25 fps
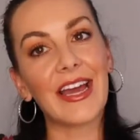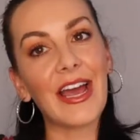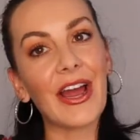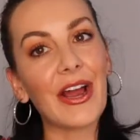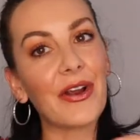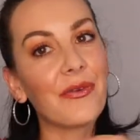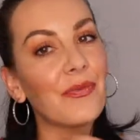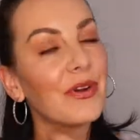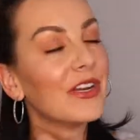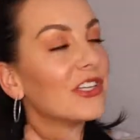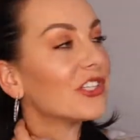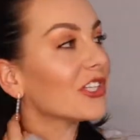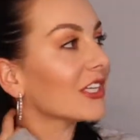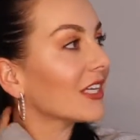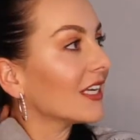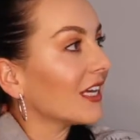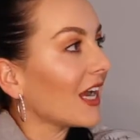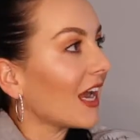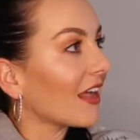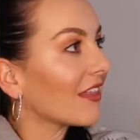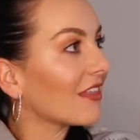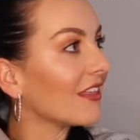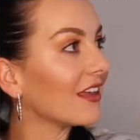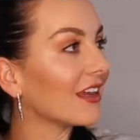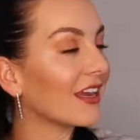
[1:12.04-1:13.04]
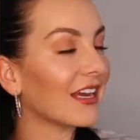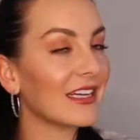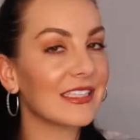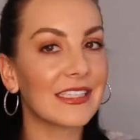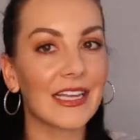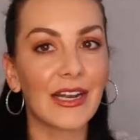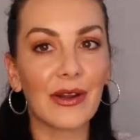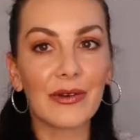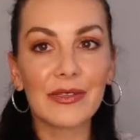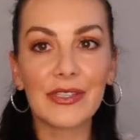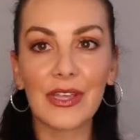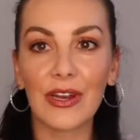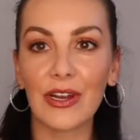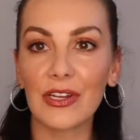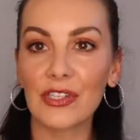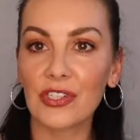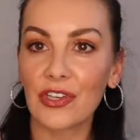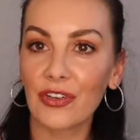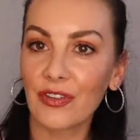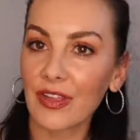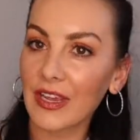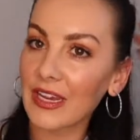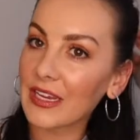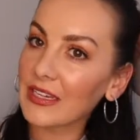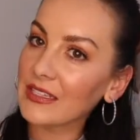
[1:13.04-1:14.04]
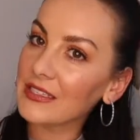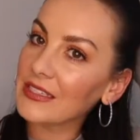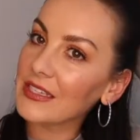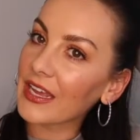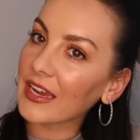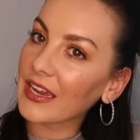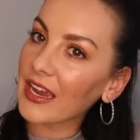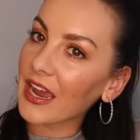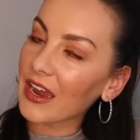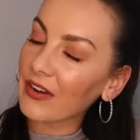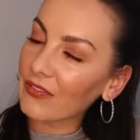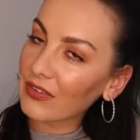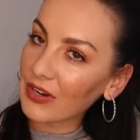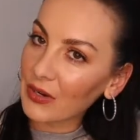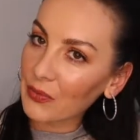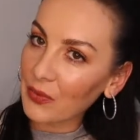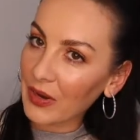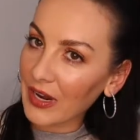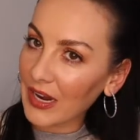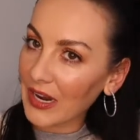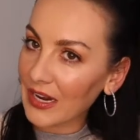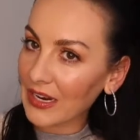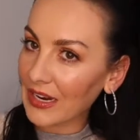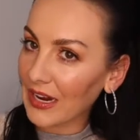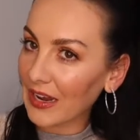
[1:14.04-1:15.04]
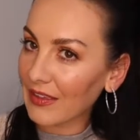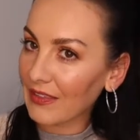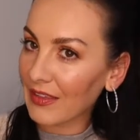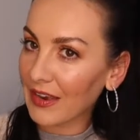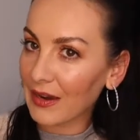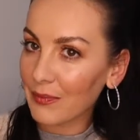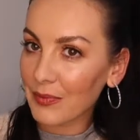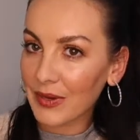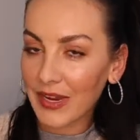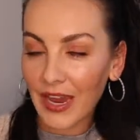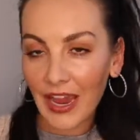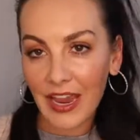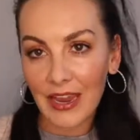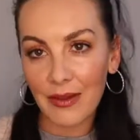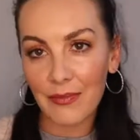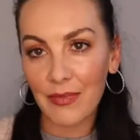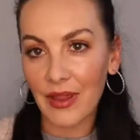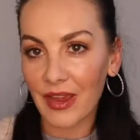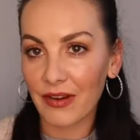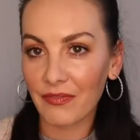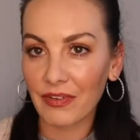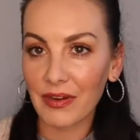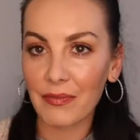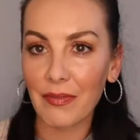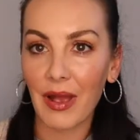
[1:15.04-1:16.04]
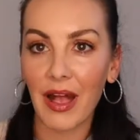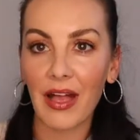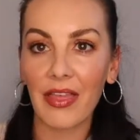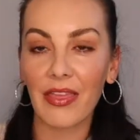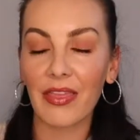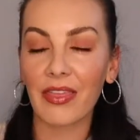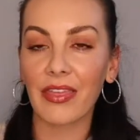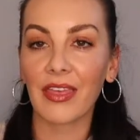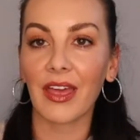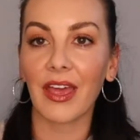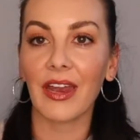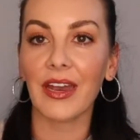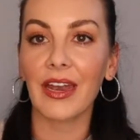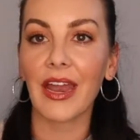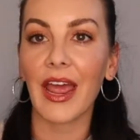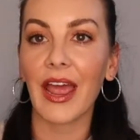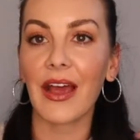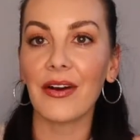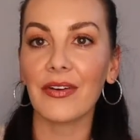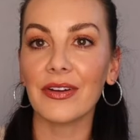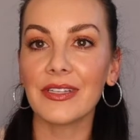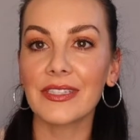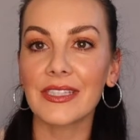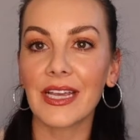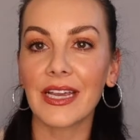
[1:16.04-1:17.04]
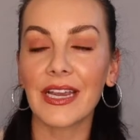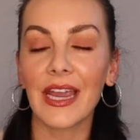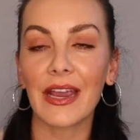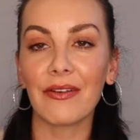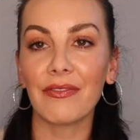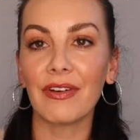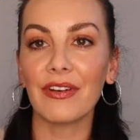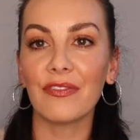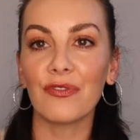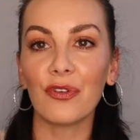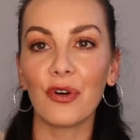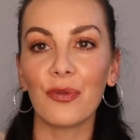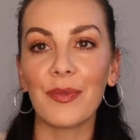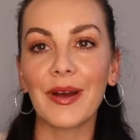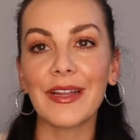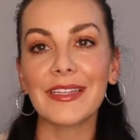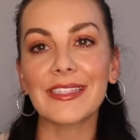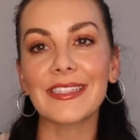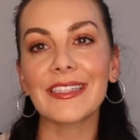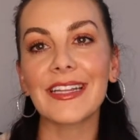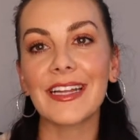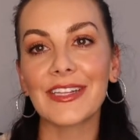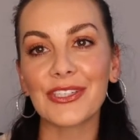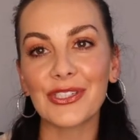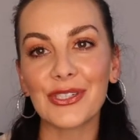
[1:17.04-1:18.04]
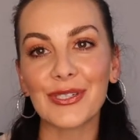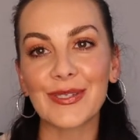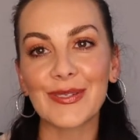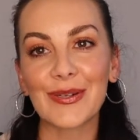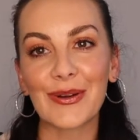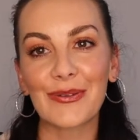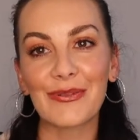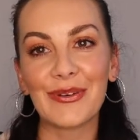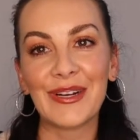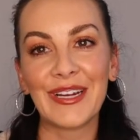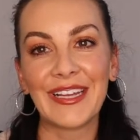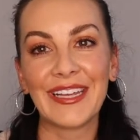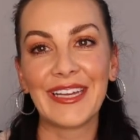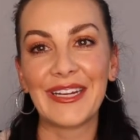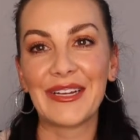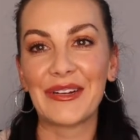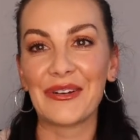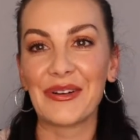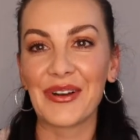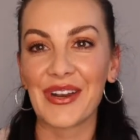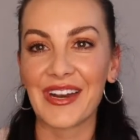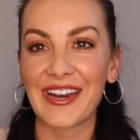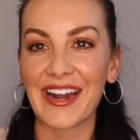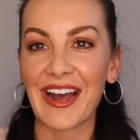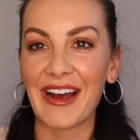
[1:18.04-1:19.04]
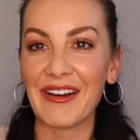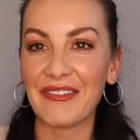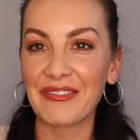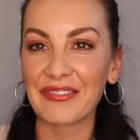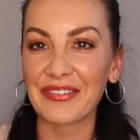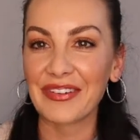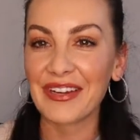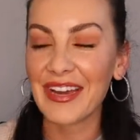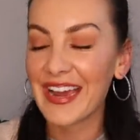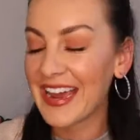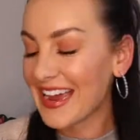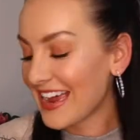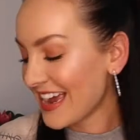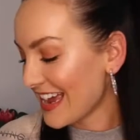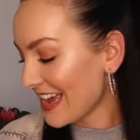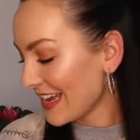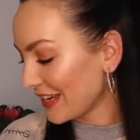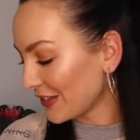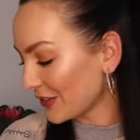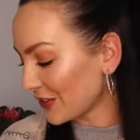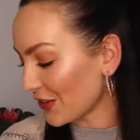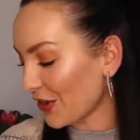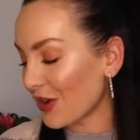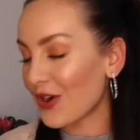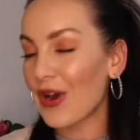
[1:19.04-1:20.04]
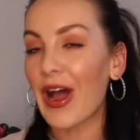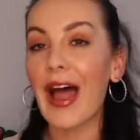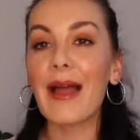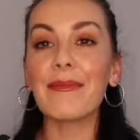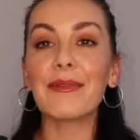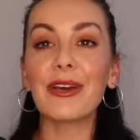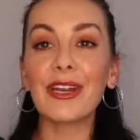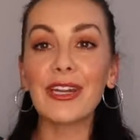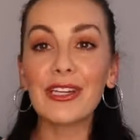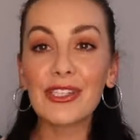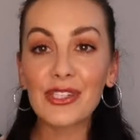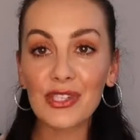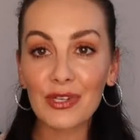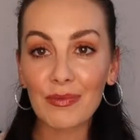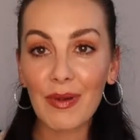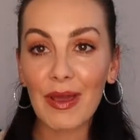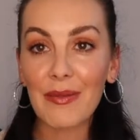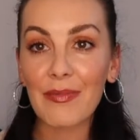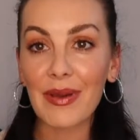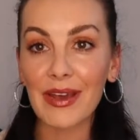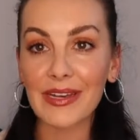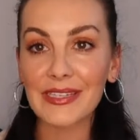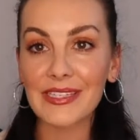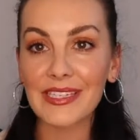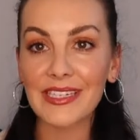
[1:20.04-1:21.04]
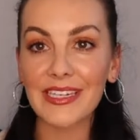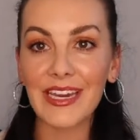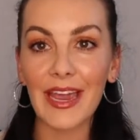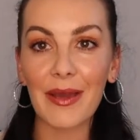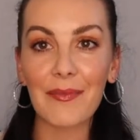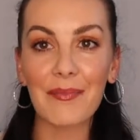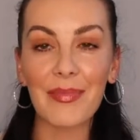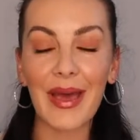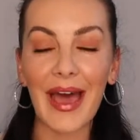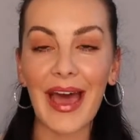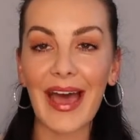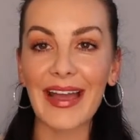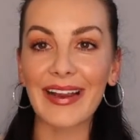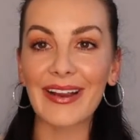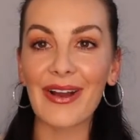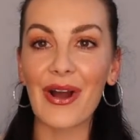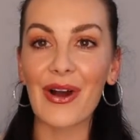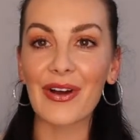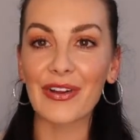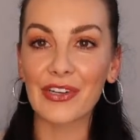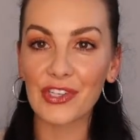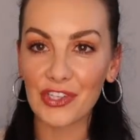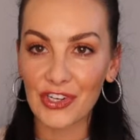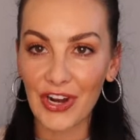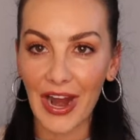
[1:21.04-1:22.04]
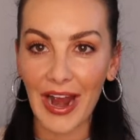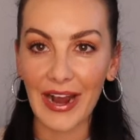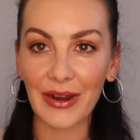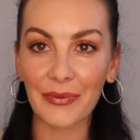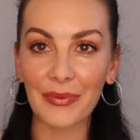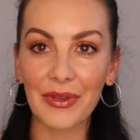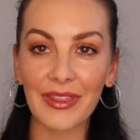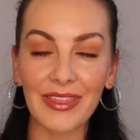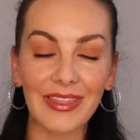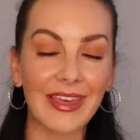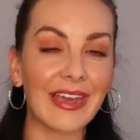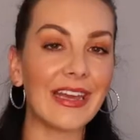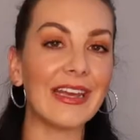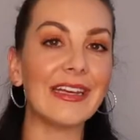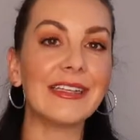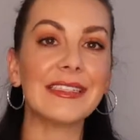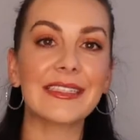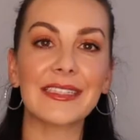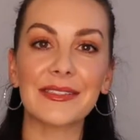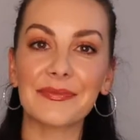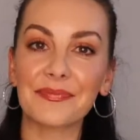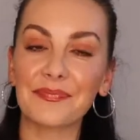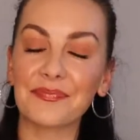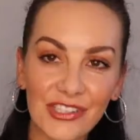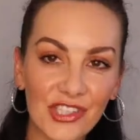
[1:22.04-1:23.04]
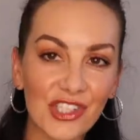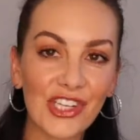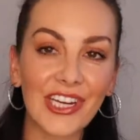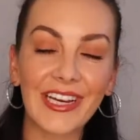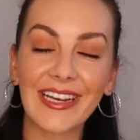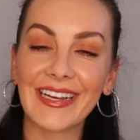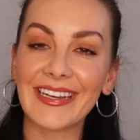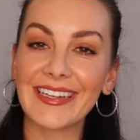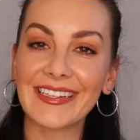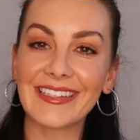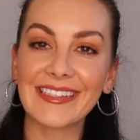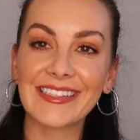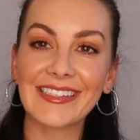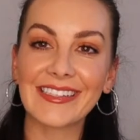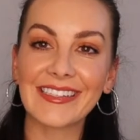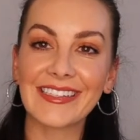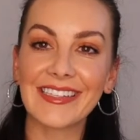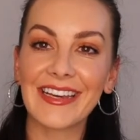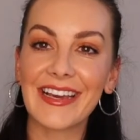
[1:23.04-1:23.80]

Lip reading: Originally, I think I said I was gonna do these like every week, and then it became every month, and now it's like every 4 months, and that's just not really good enough. So I'm gonna do my best to get back on track with these. Cheers.